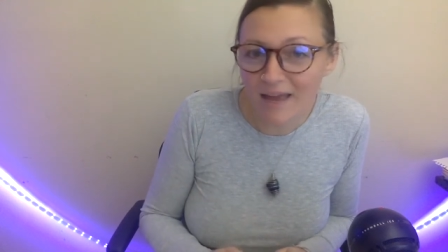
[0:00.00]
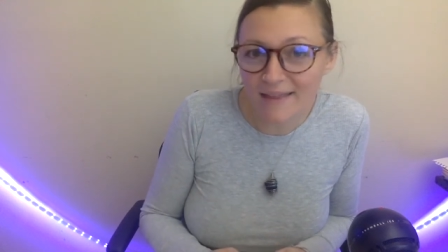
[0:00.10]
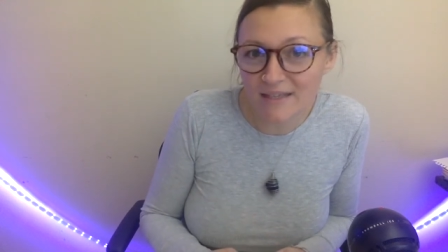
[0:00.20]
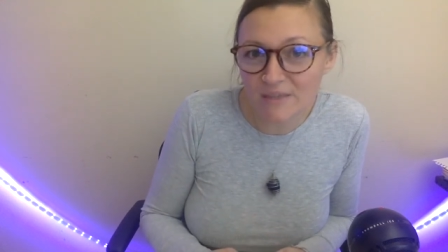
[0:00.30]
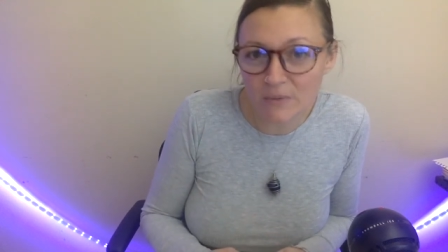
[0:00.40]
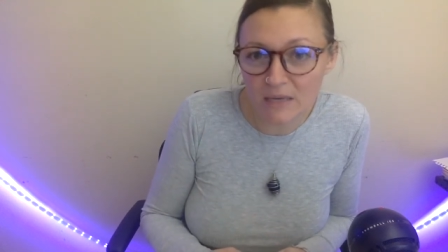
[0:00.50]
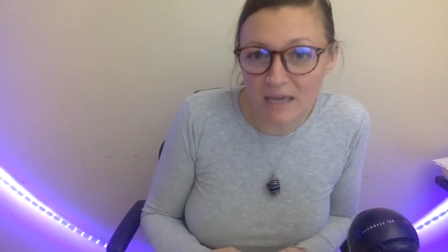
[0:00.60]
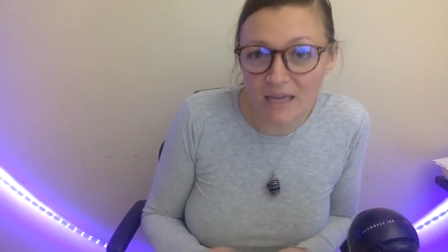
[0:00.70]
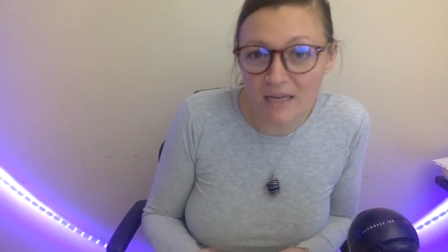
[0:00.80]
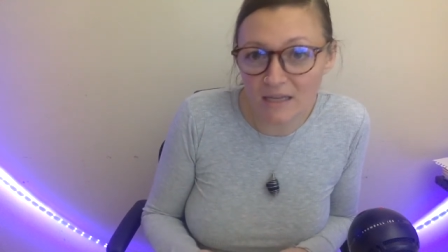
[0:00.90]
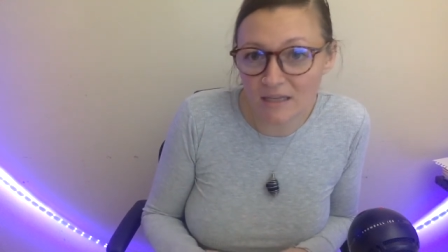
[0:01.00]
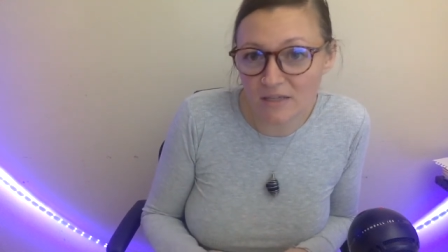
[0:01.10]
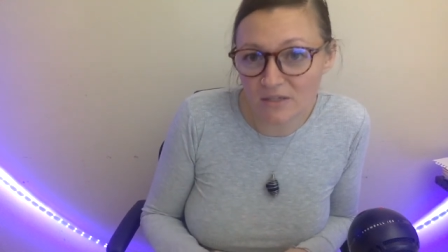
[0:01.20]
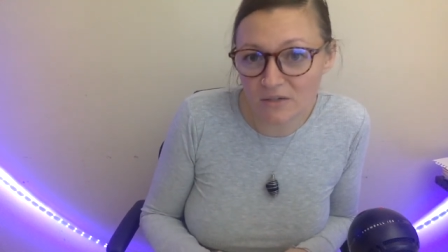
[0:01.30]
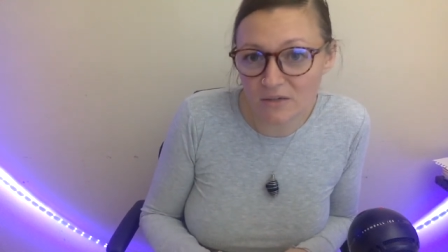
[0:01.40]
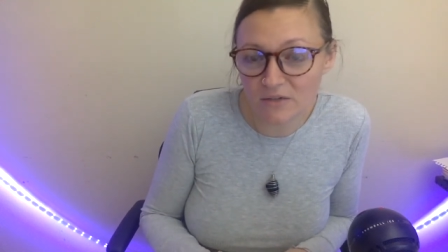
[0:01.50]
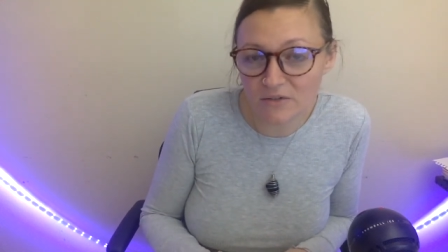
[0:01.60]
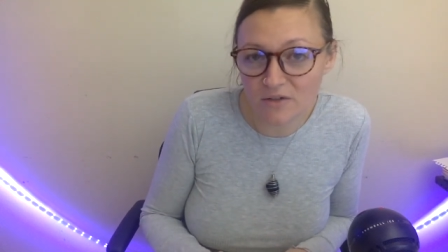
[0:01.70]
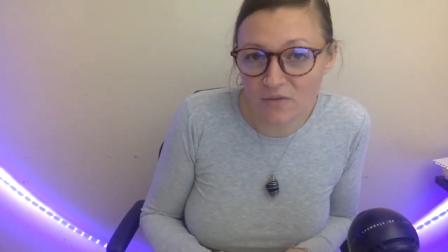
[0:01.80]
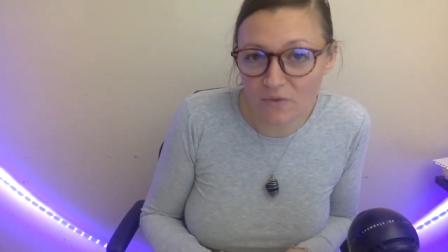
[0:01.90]
and that's really it, unless you need your
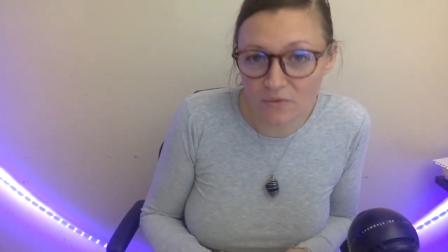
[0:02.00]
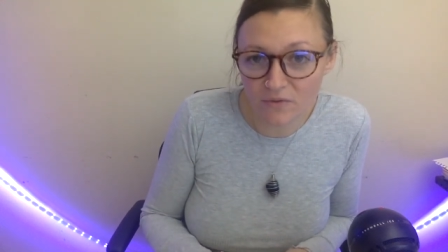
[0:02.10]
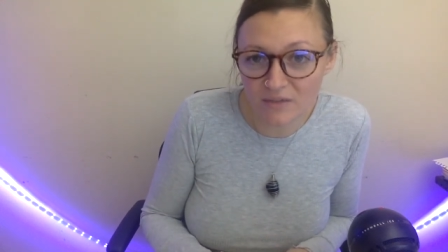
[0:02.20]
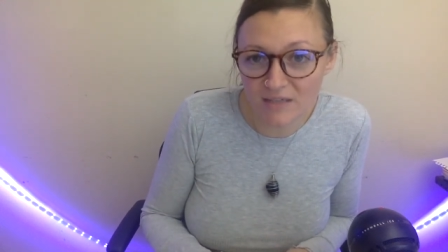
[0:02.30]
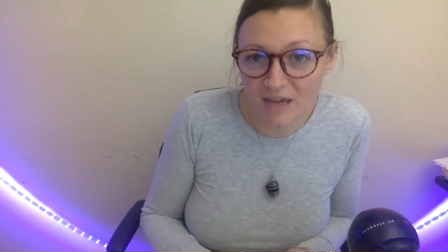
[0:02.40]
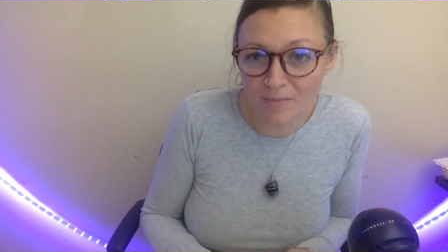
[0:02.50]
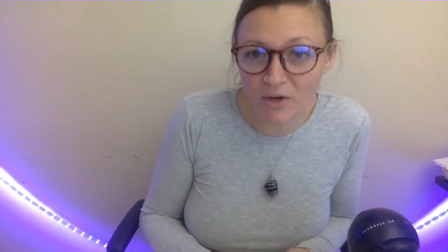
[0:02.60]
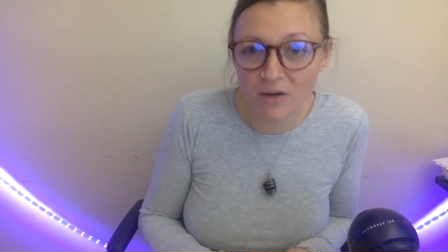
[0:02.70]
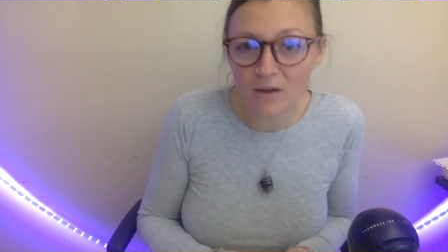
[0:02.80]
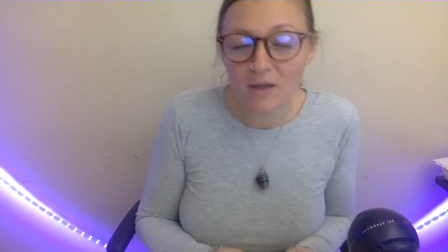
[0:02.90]
cell phone for a timer.